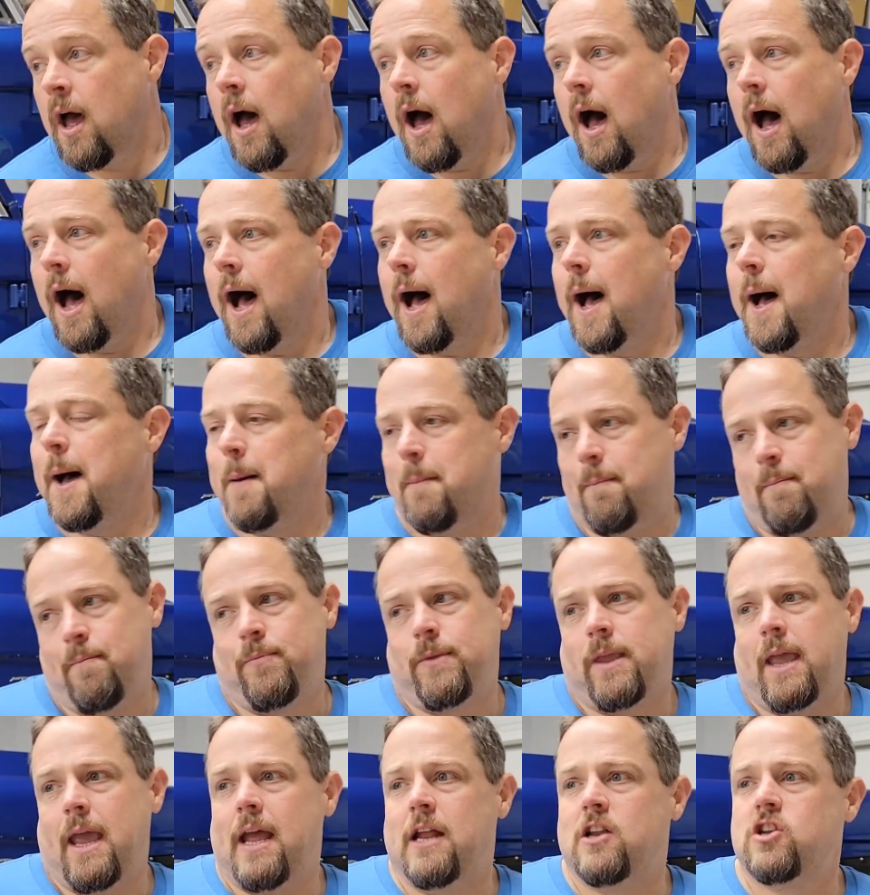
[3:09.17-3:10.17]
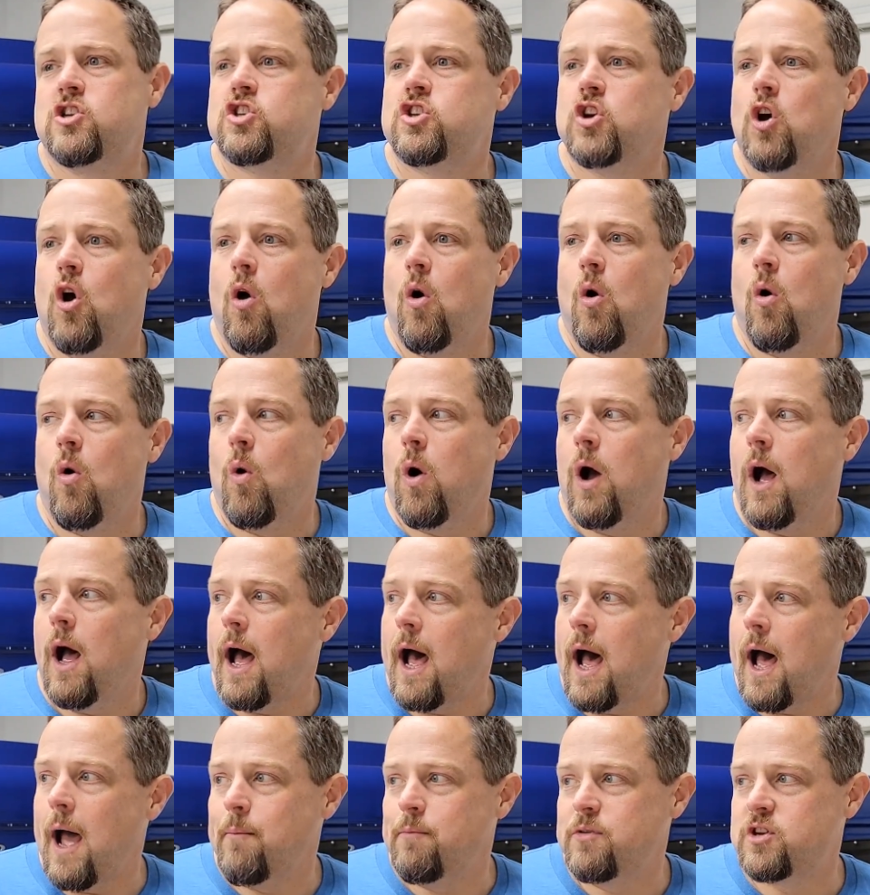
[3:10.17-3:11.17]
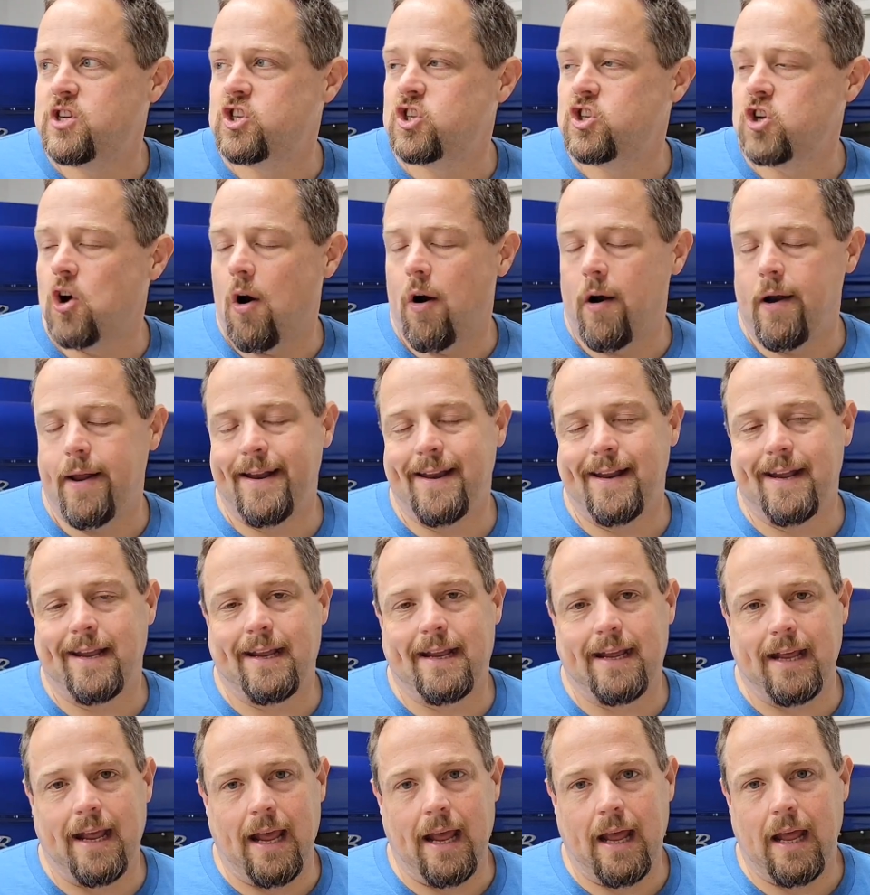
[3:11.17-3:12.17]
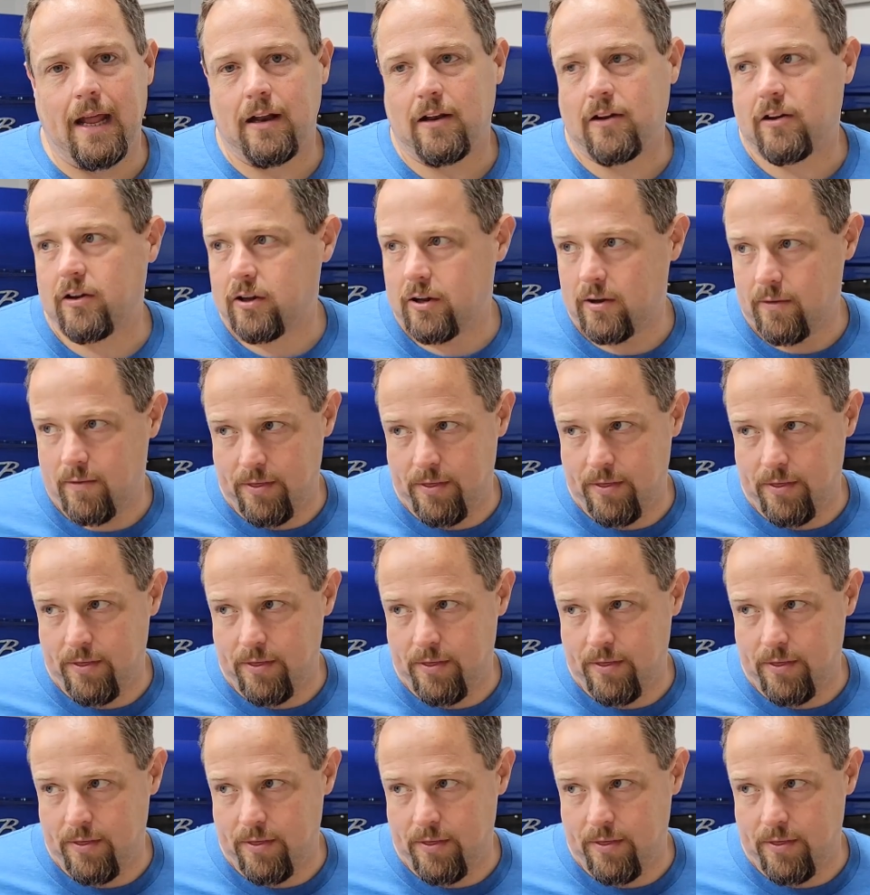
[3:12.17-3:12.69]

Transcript: Um, and so I'm starting to get